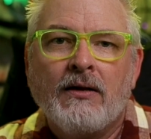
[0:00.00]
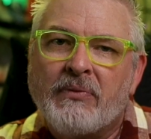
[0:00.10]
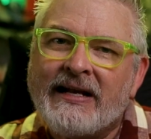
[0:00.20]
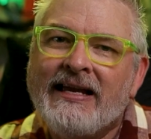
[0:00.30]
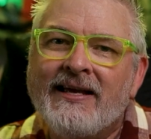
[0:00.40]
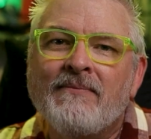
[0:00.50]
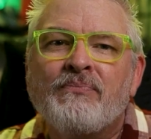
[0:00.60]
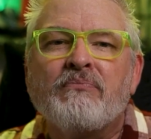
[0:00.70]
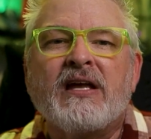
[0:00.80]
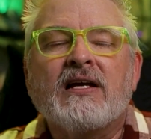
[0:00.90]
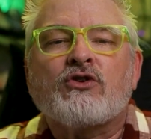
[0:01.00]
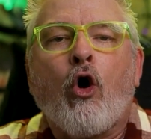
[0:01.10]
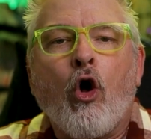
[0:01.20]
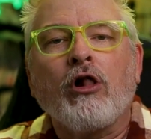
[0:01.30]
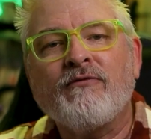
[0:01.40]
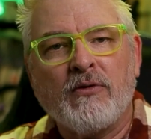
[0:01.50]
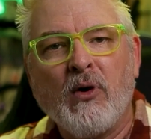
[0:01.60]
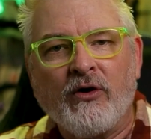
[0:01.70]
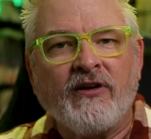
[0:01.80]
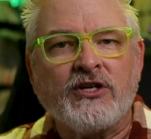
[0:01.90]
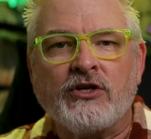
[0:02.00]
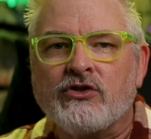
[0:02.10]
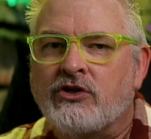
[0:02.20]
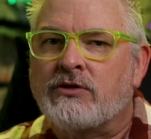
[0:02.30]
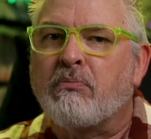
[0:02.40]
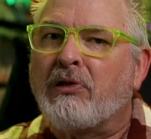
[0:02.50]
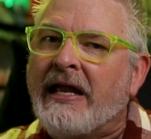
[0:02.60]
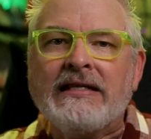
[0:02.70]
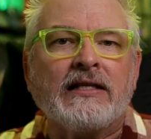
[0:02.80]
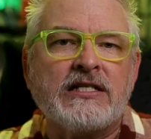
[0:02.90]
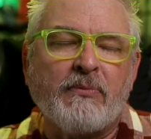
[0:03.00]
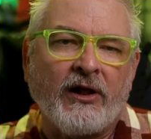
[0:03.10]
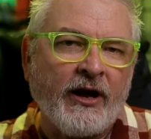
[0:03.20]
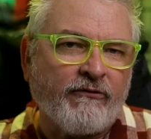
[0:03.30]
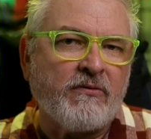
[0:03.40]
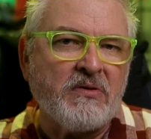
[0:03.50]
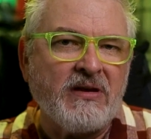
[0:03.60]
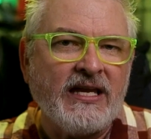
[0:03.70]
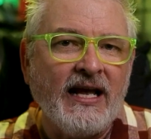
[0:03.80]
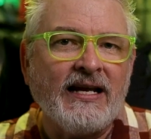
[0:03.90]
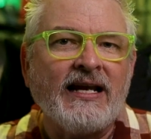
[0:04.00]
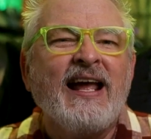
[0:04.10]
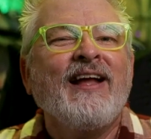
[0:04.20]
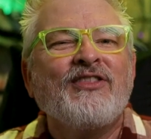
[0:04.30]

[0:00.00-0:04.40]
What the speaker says: But again, because all of the motivations are just blatantly spelled out from the beginning,